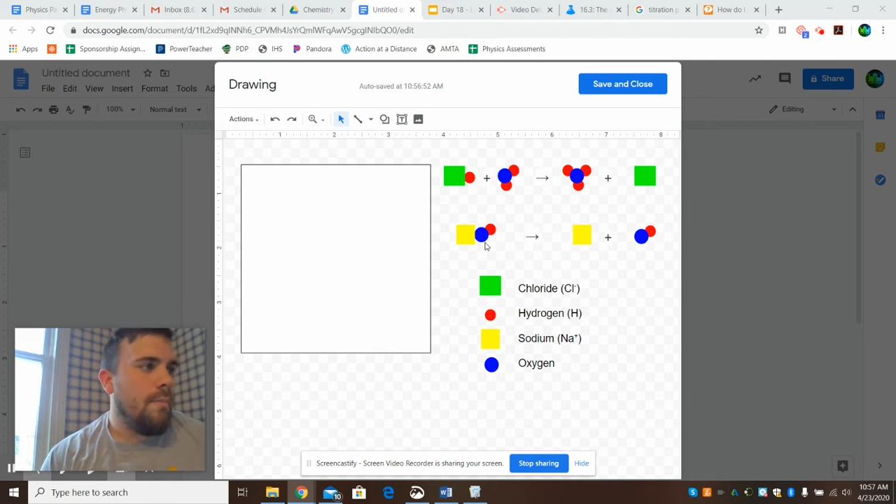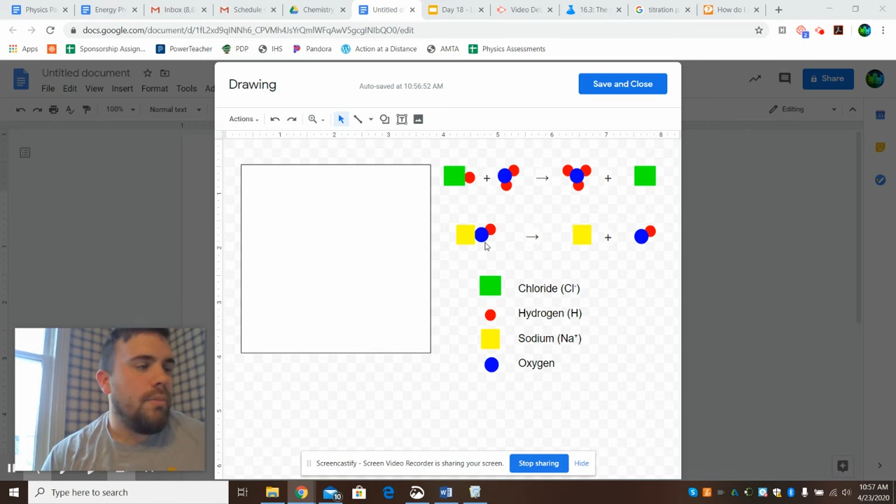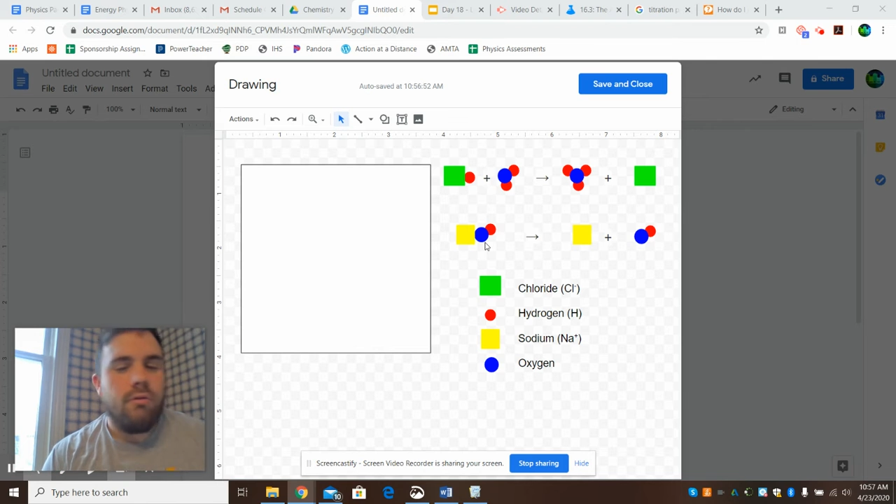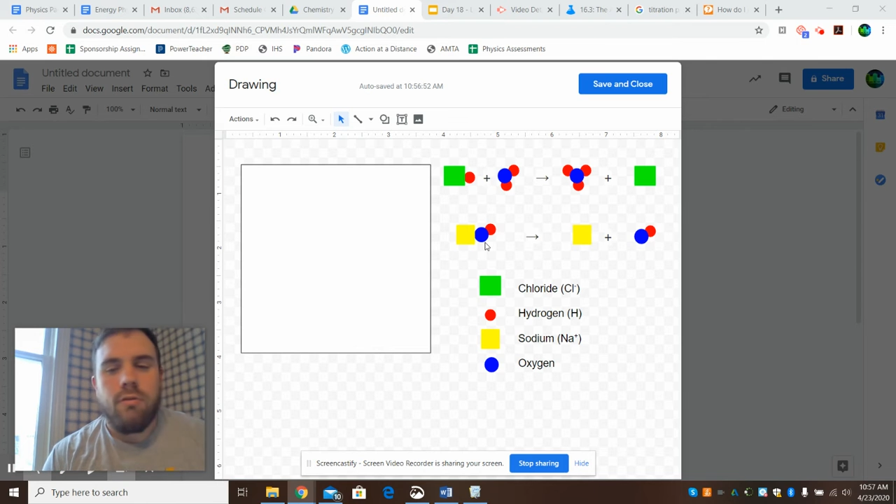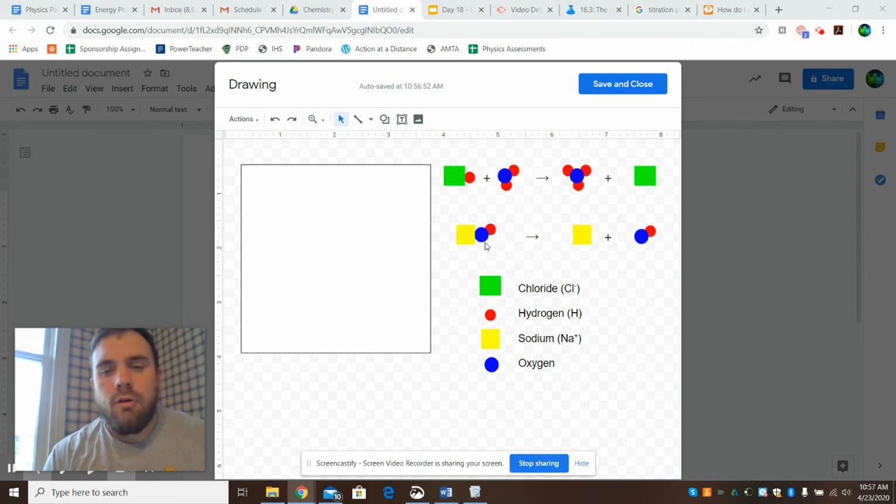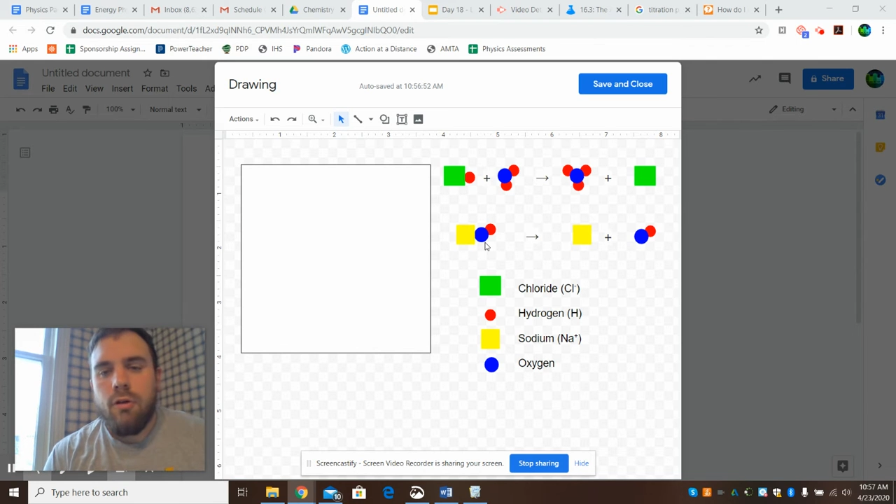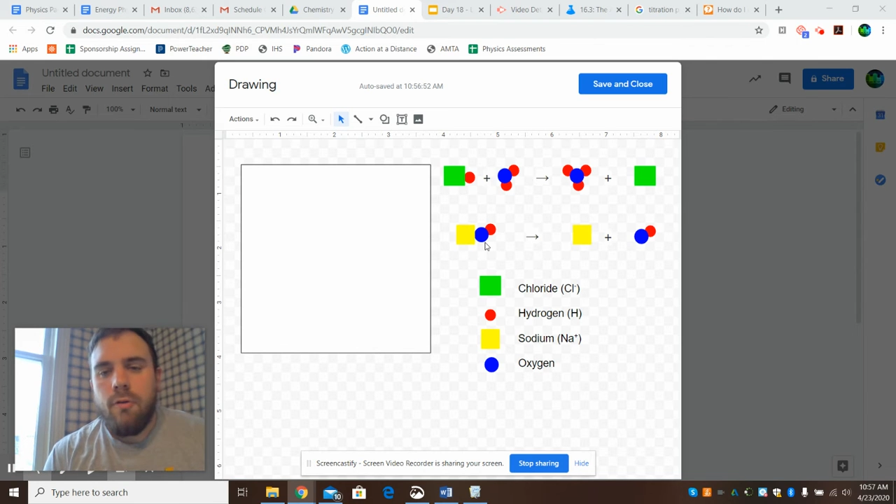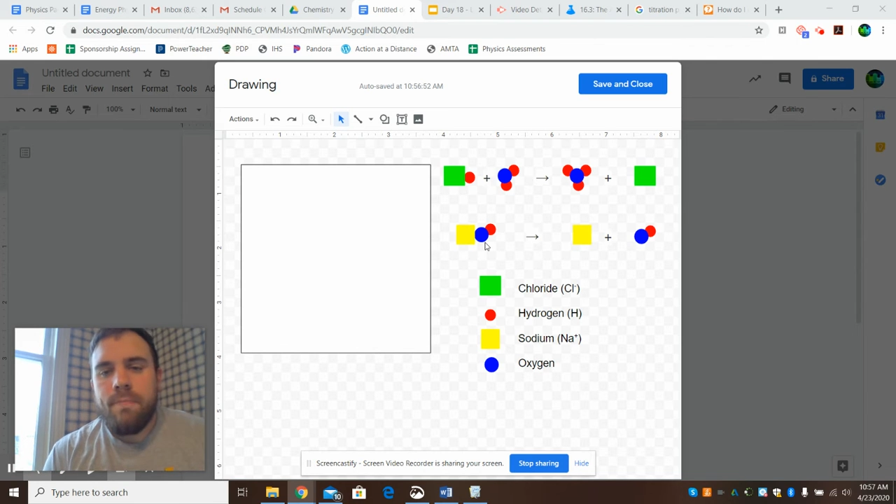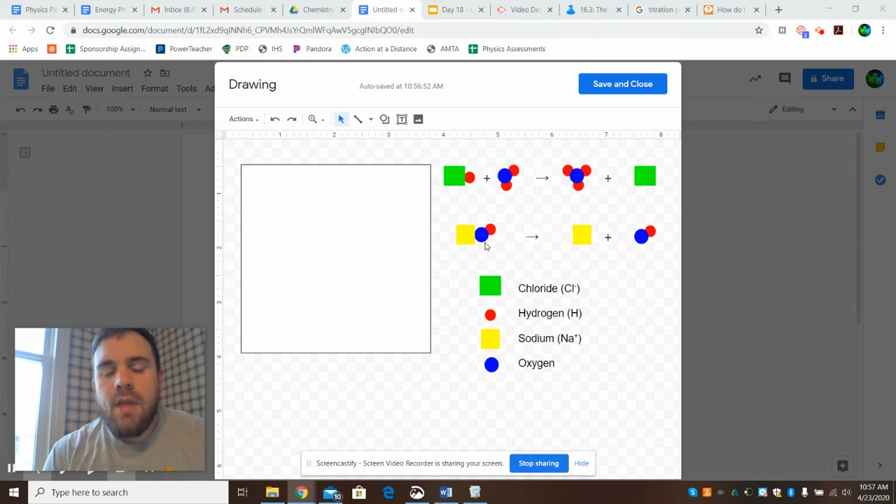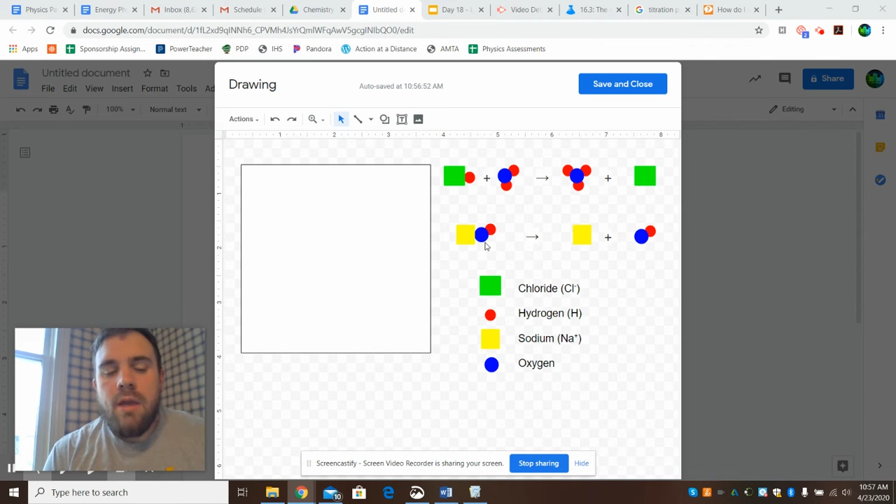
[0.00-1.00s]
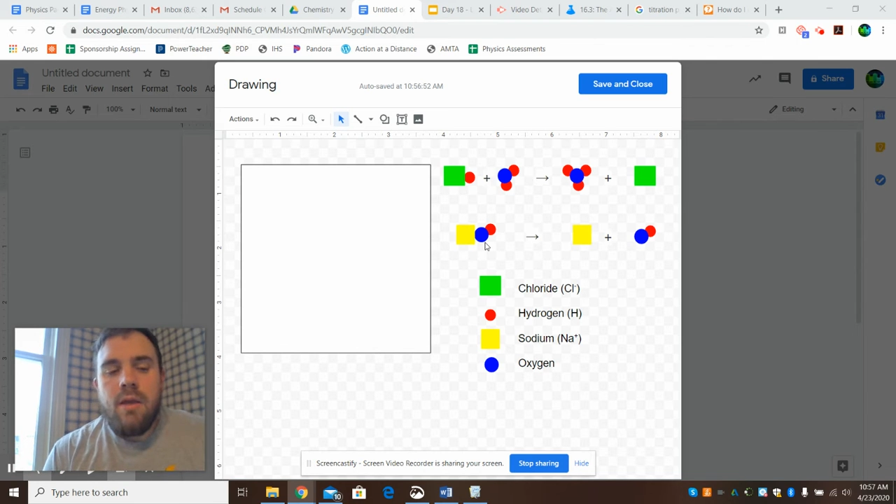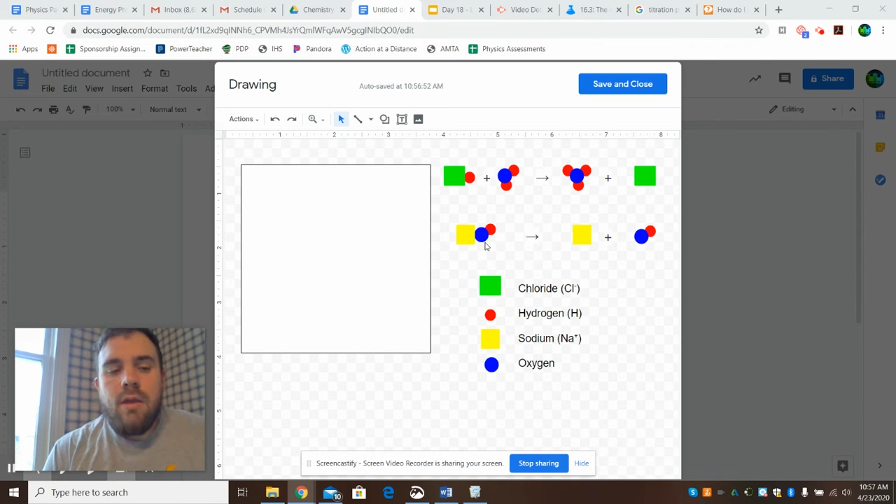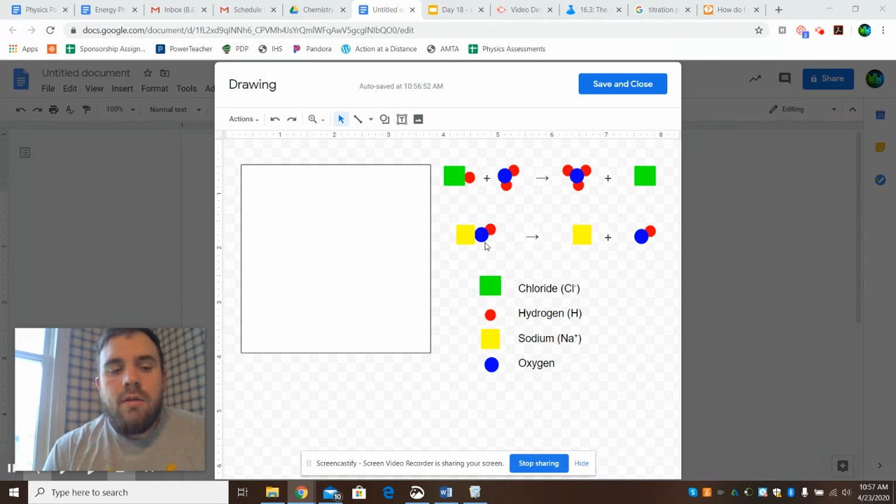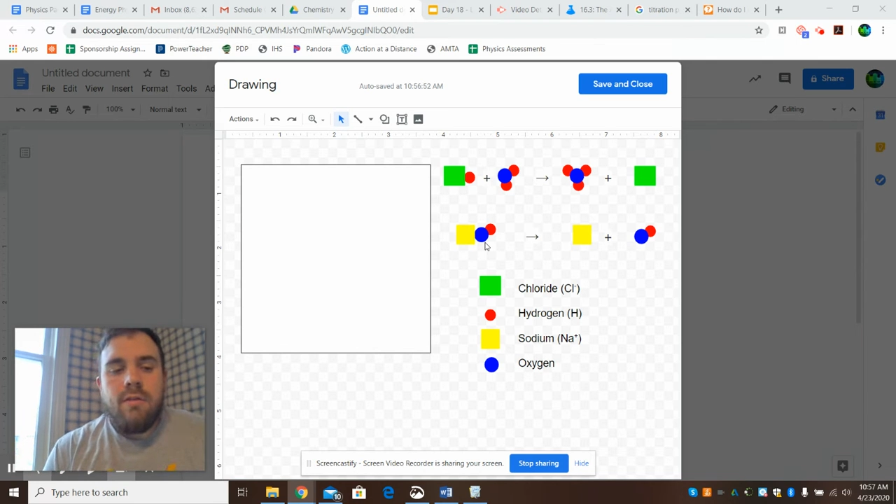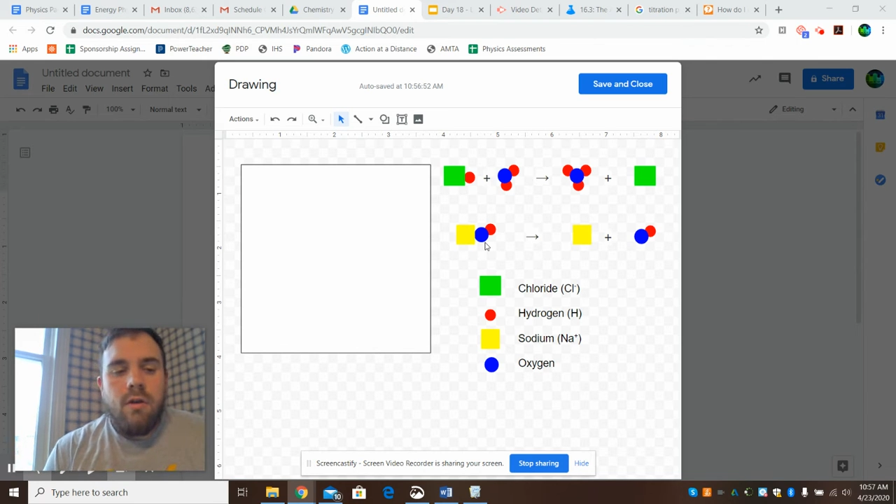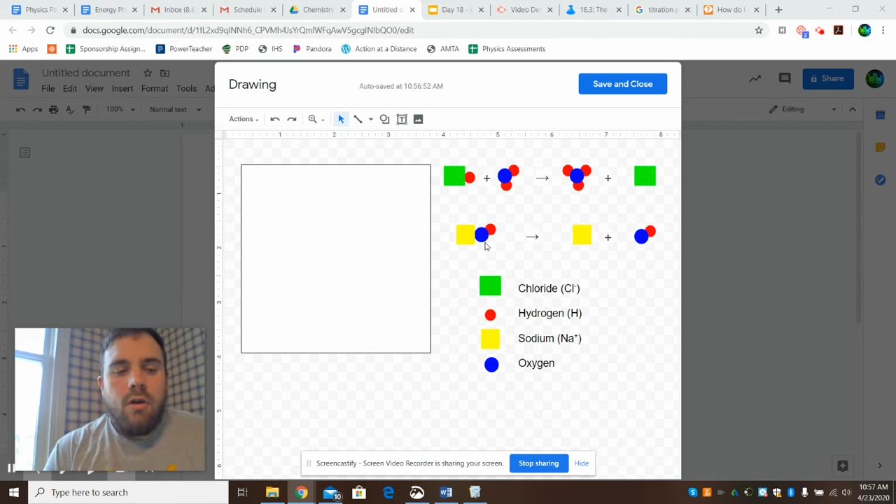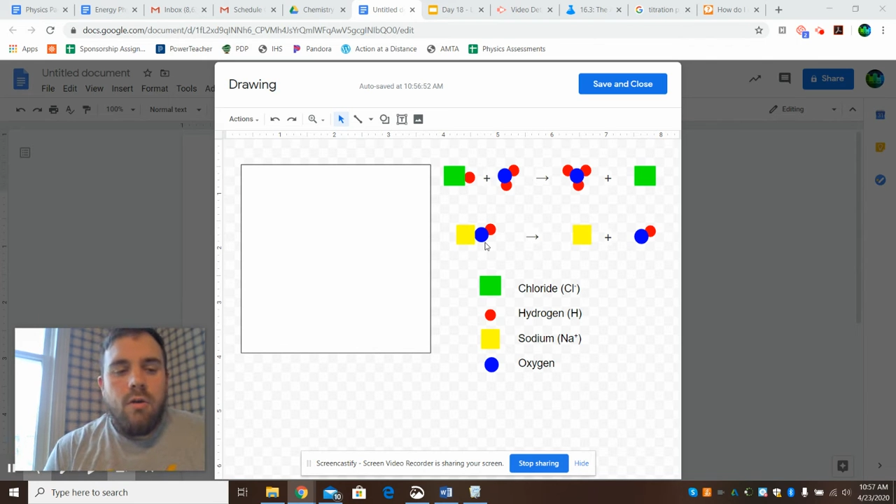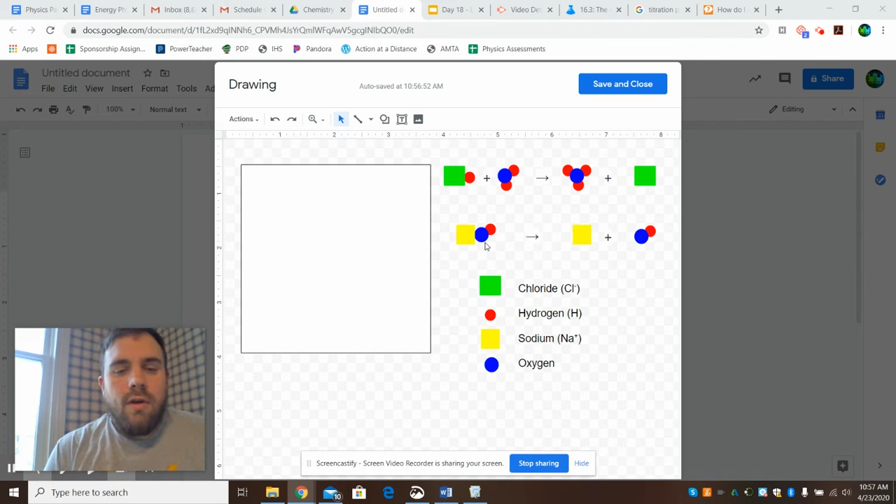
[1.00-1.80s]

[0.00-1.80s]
blue circle. So